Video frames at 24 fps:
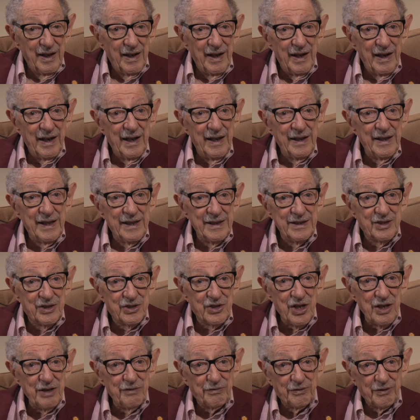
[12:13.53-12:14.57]
And the
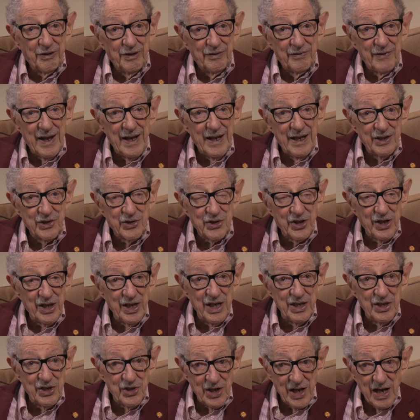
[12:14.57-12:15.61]
chief of
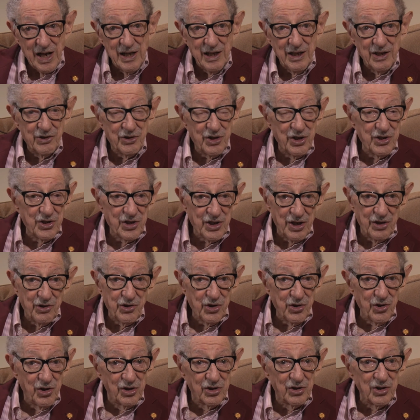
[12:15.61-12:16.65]
anesthesiology said,
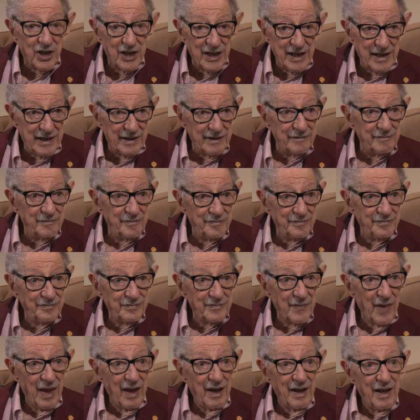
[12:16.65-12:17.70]
sure, go ahead.
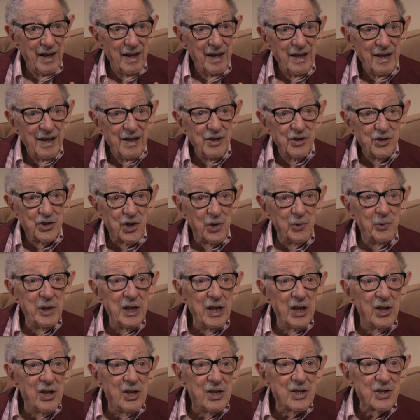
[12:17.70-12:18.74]
So we
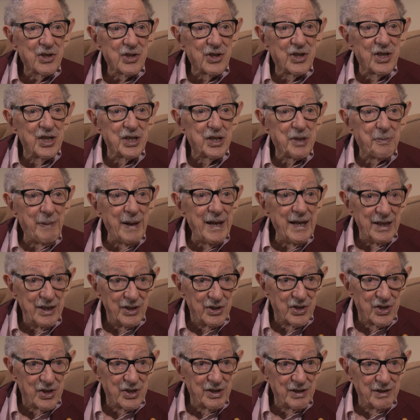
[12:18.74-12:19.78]
lost the
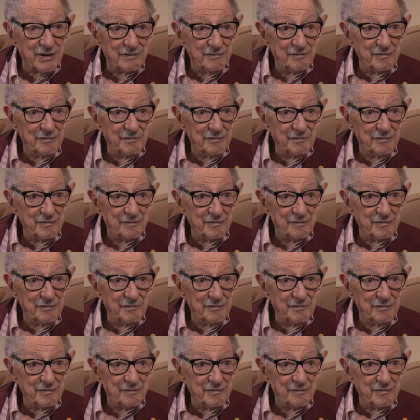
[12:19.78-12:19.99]
space.